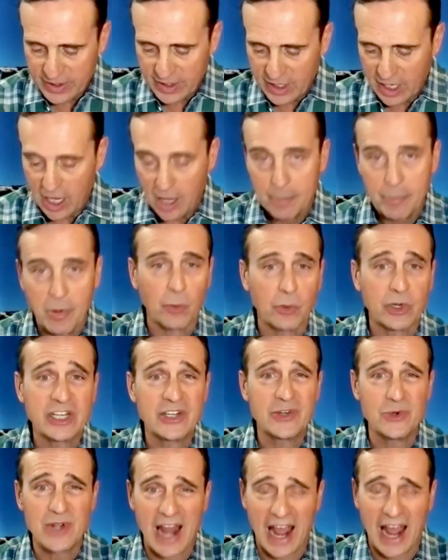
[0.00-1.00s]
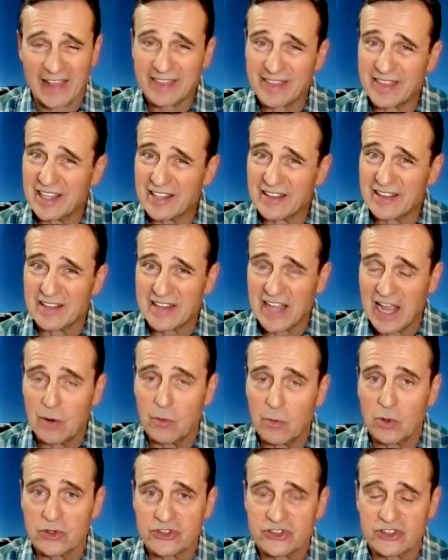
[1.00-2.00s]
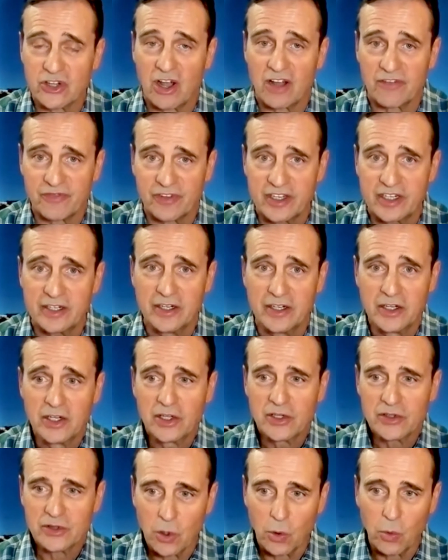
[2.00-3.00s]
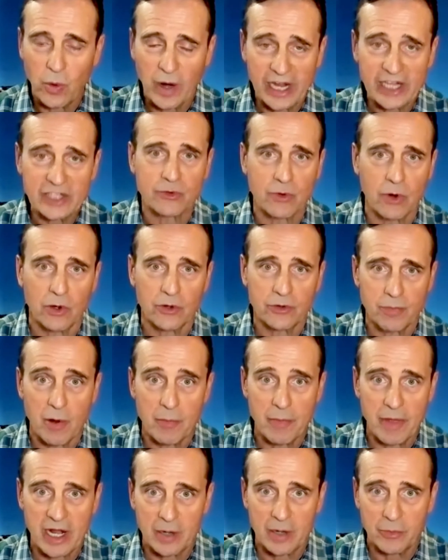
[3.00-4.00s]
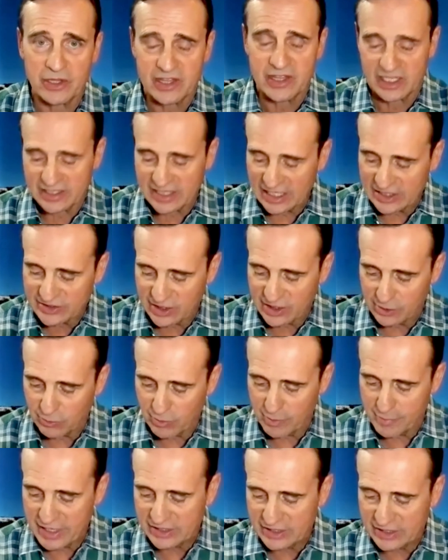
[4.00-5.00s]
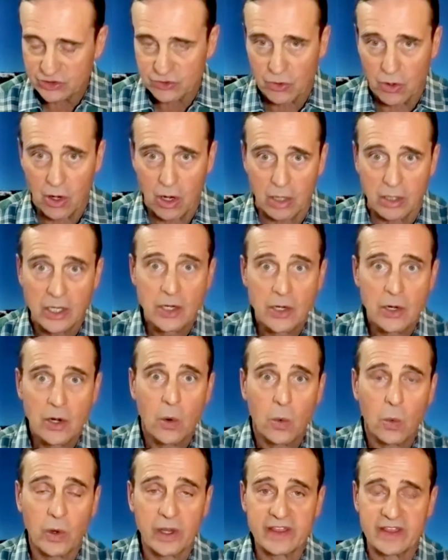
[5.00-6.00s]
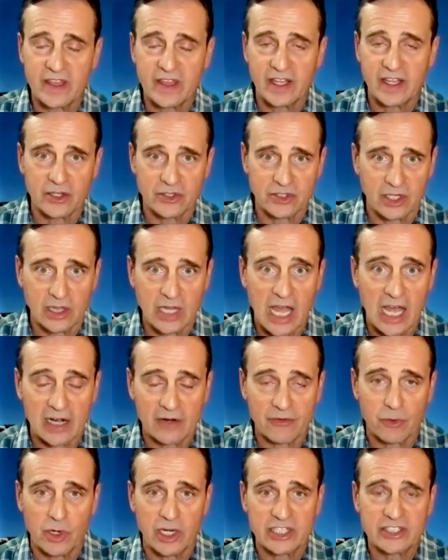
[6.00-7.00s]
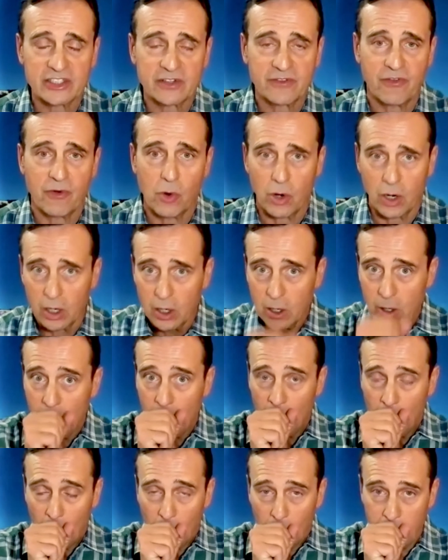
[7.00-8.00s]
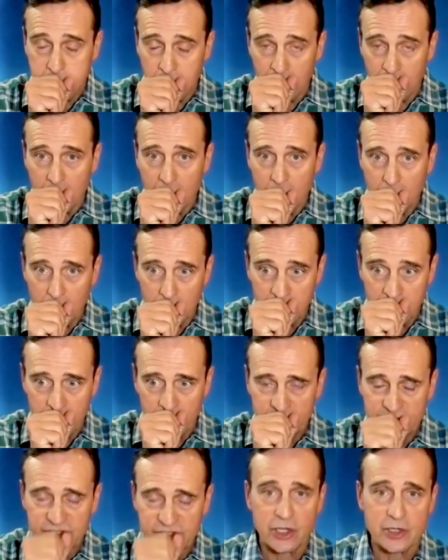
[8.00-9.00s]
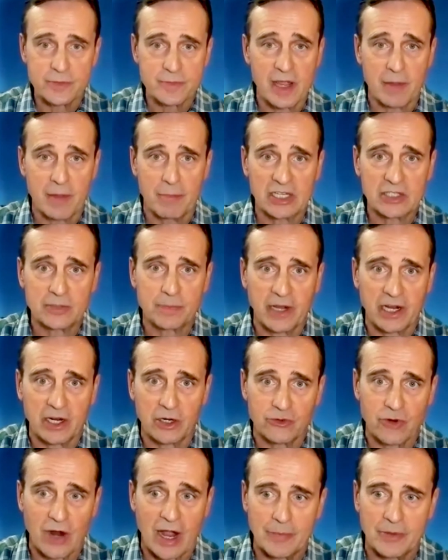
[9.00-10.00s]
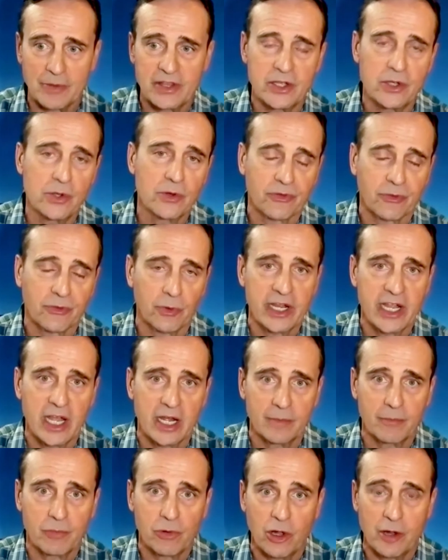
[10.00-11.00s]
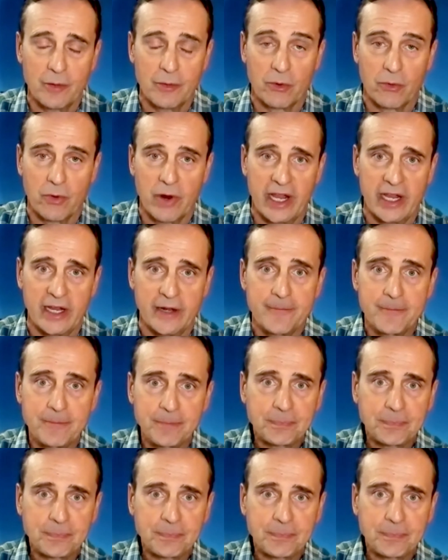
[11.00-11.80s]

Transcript: but we do not think that will soften the wage growth momentum. We think that's going to remain strong. We think there's a lot of risk for, excuse me, a much bigger drop in the U3 unemployment rate